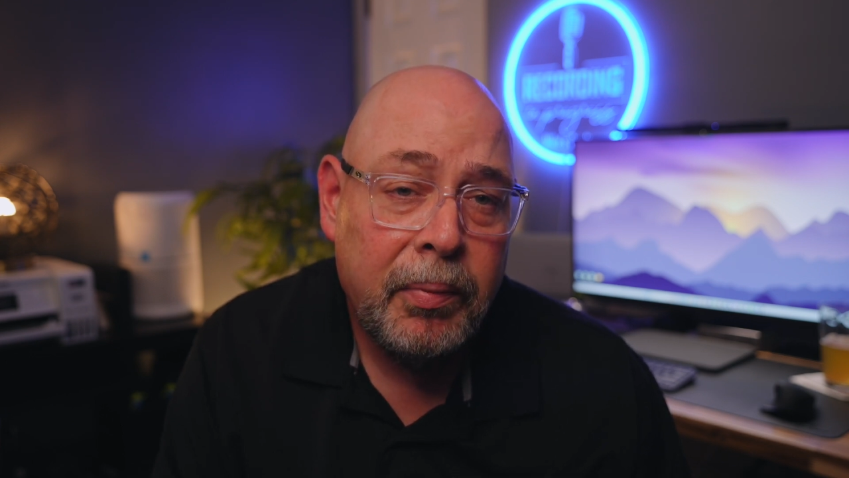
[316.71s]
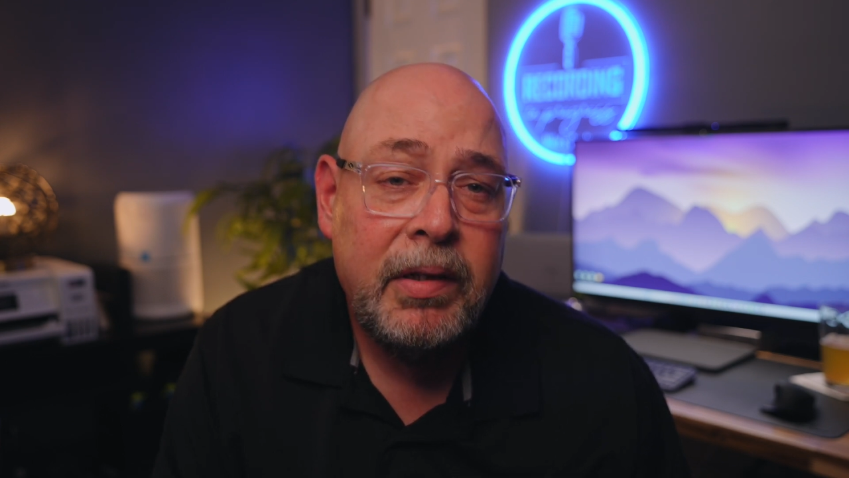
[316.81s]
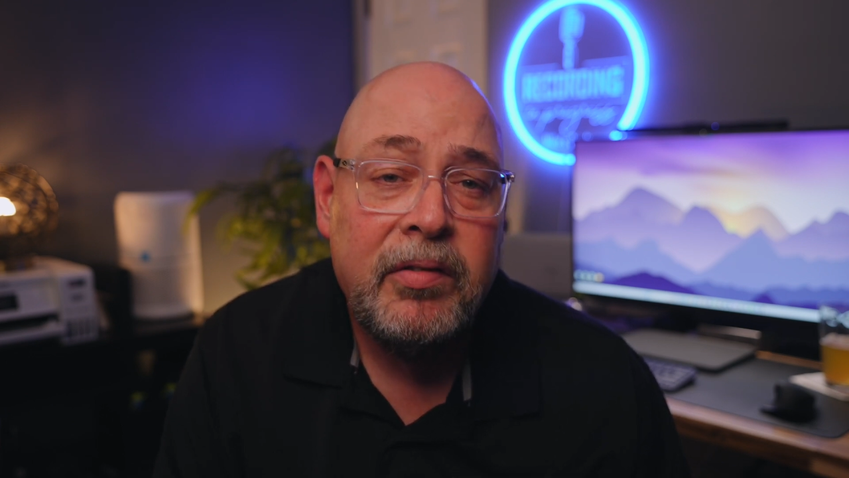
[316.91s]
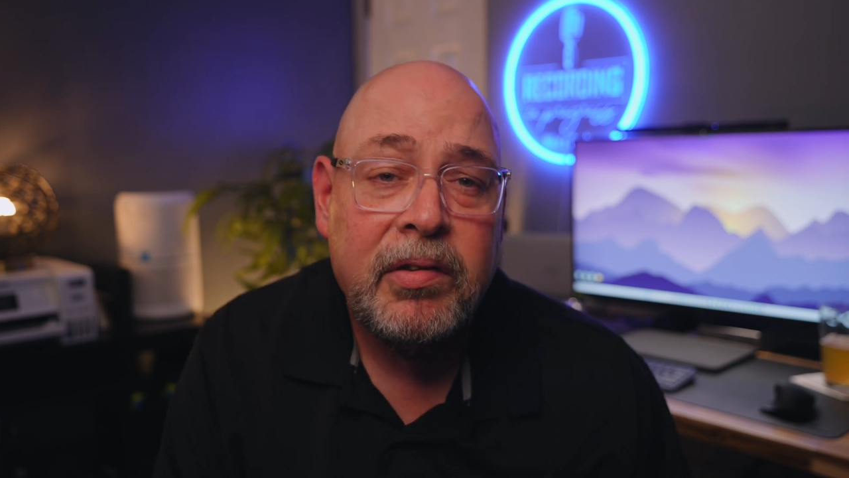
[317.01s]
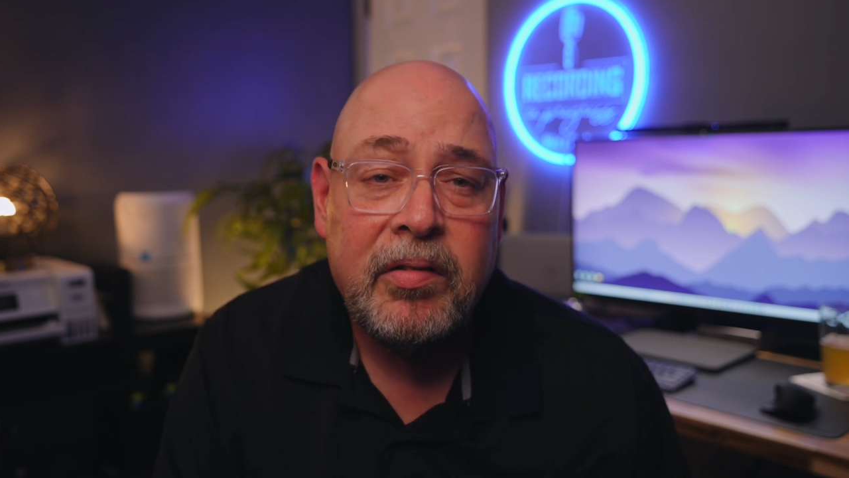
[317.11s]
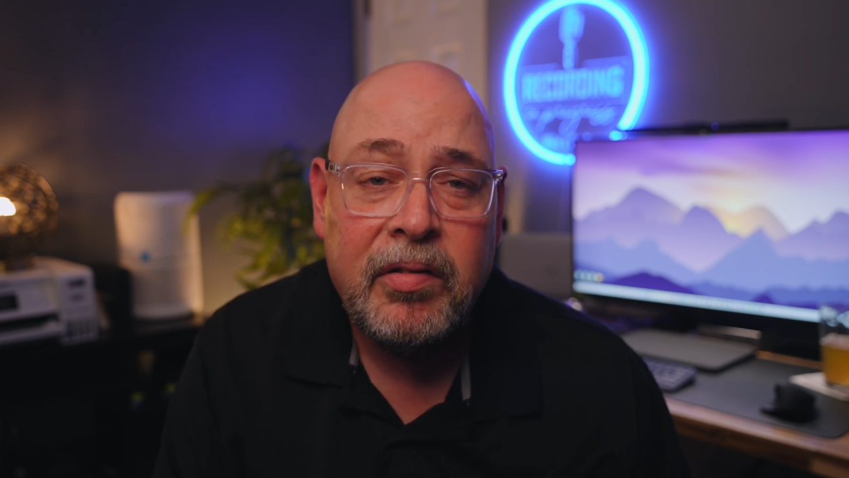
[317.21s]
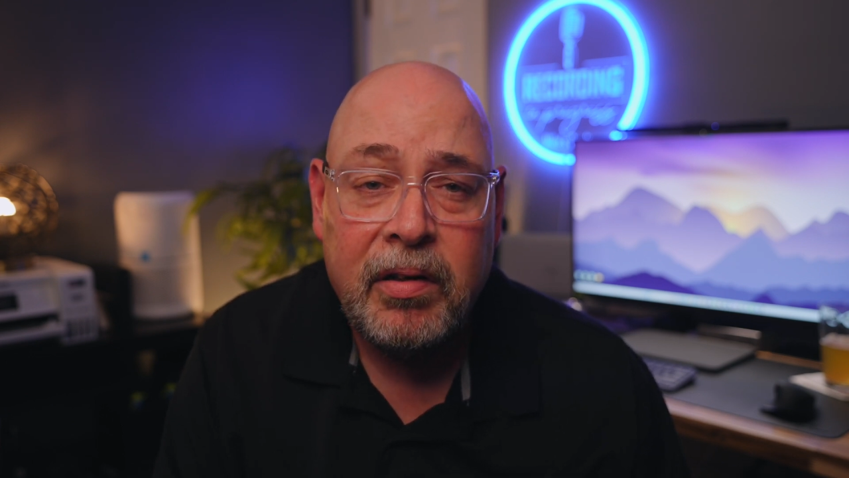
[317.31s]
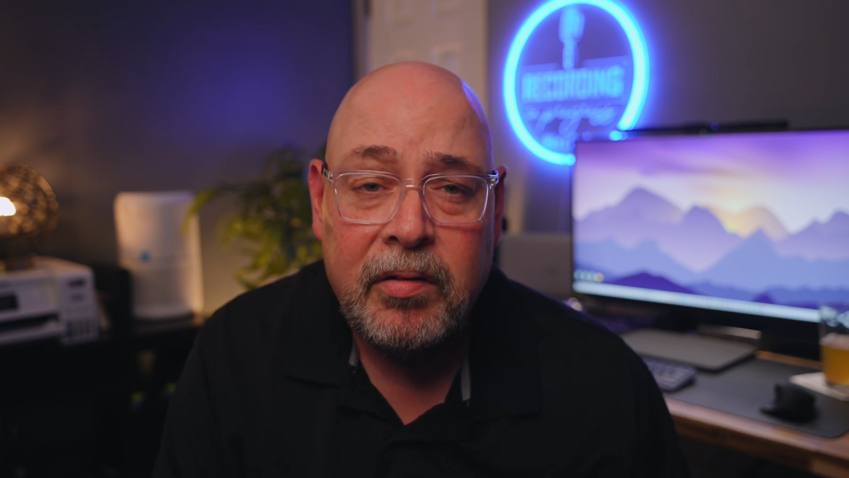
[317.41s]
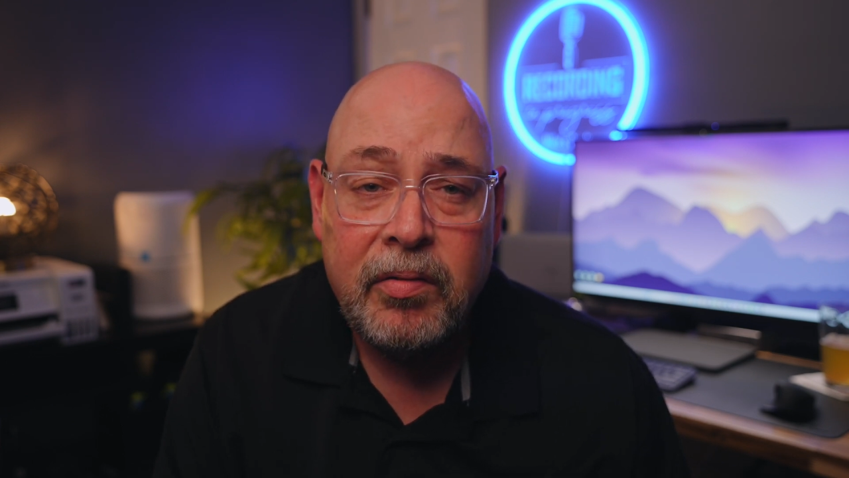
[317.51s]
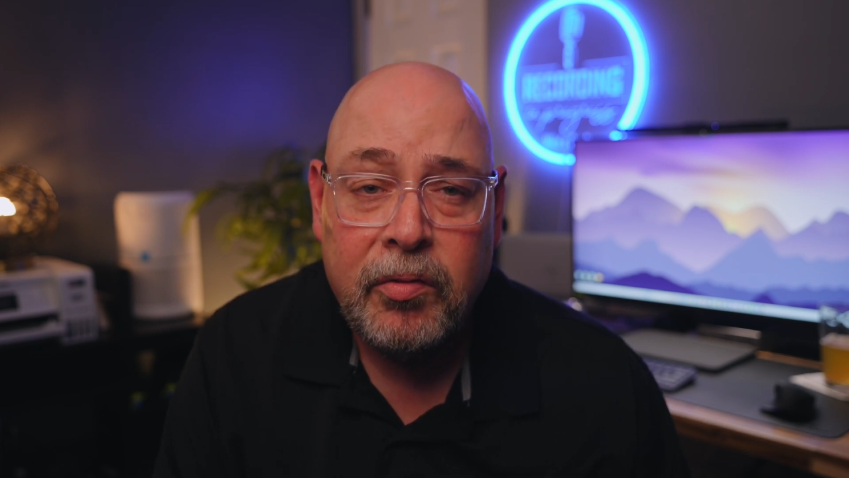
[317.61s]
please
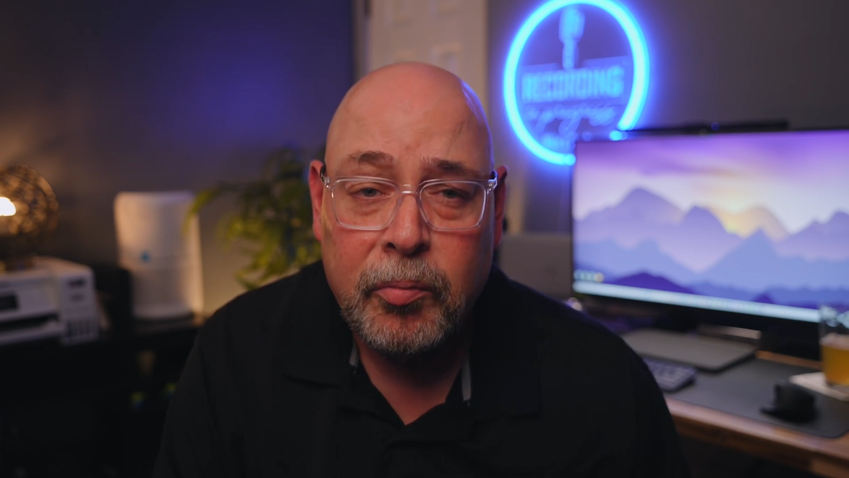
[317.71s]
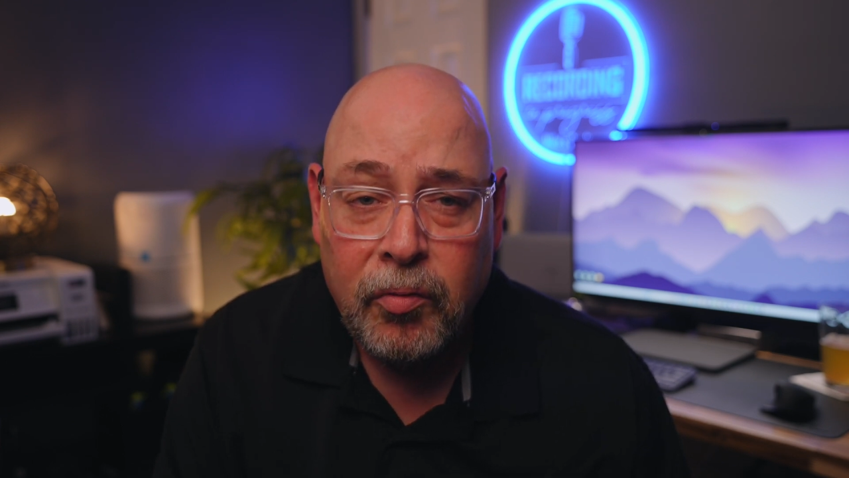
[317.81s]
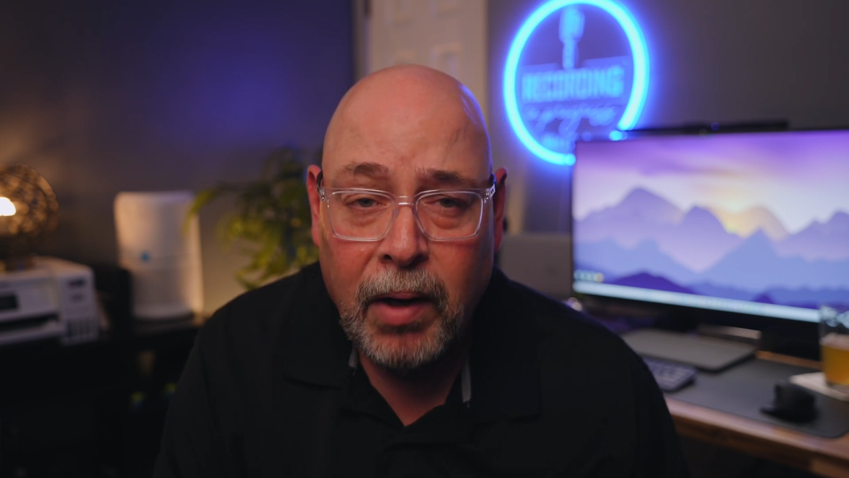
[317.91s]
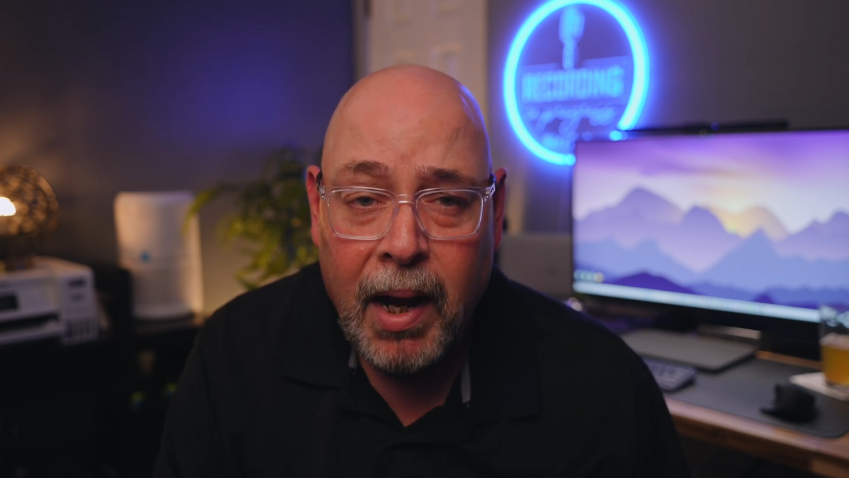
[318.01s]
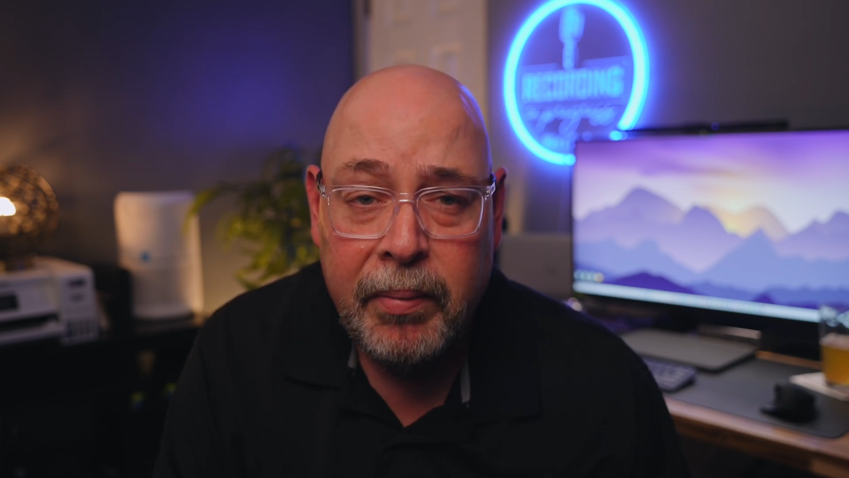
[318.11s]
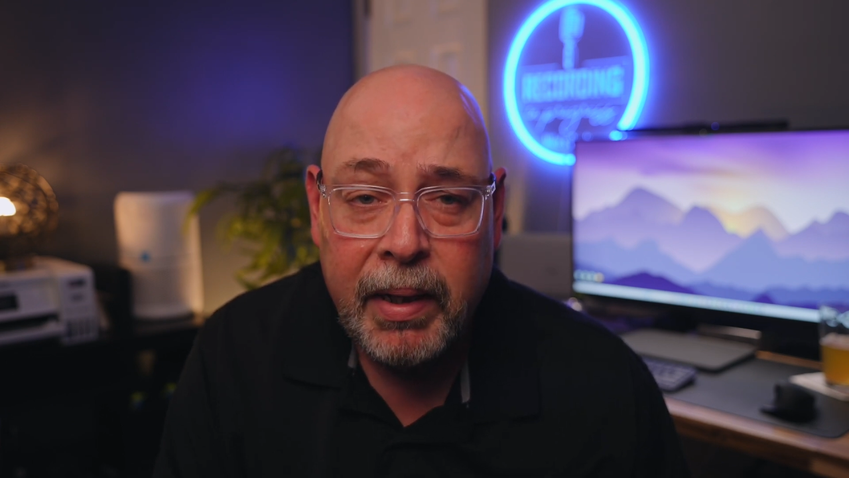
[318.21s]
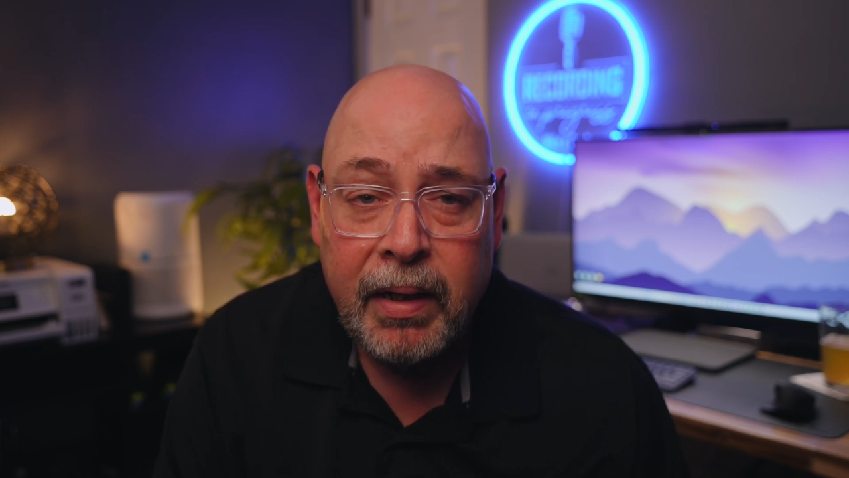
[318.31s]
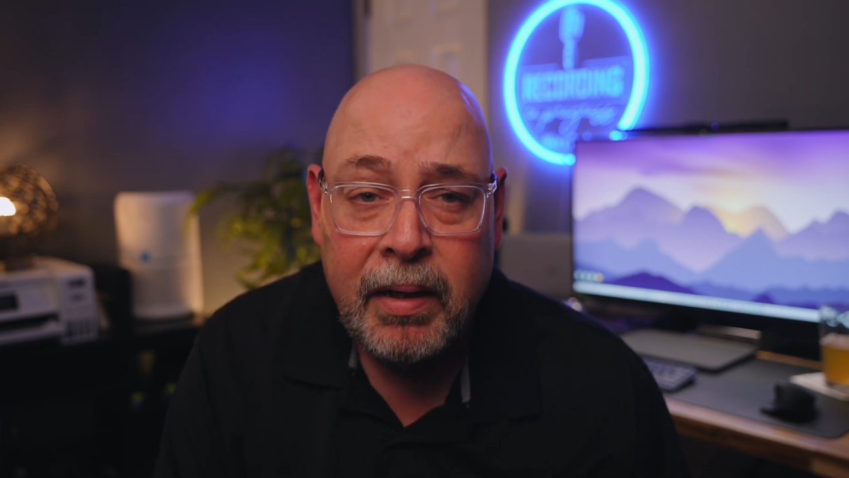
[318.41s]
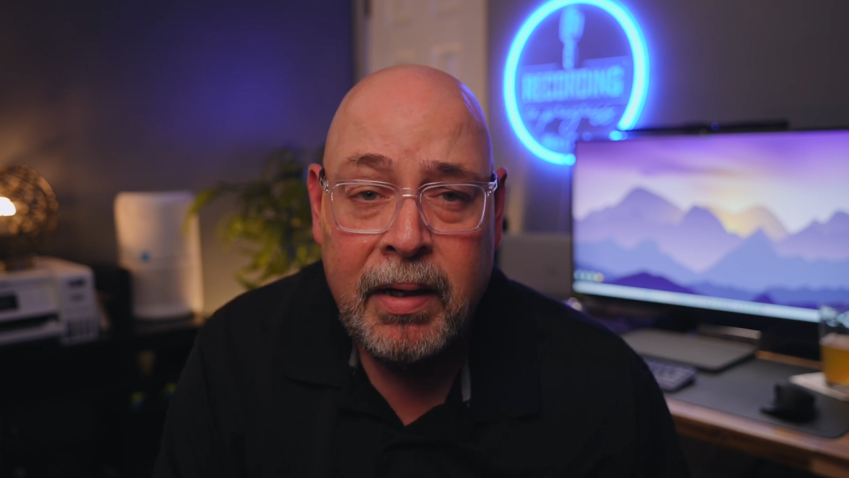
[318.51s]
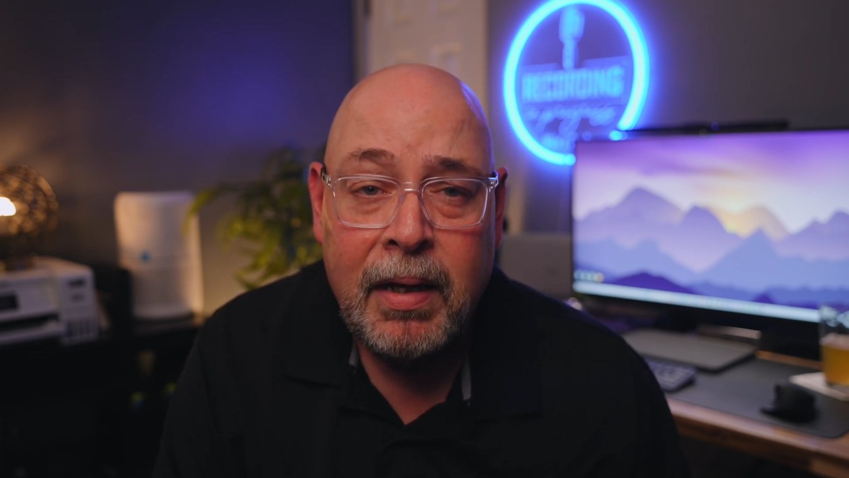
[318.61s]
consider subscribing.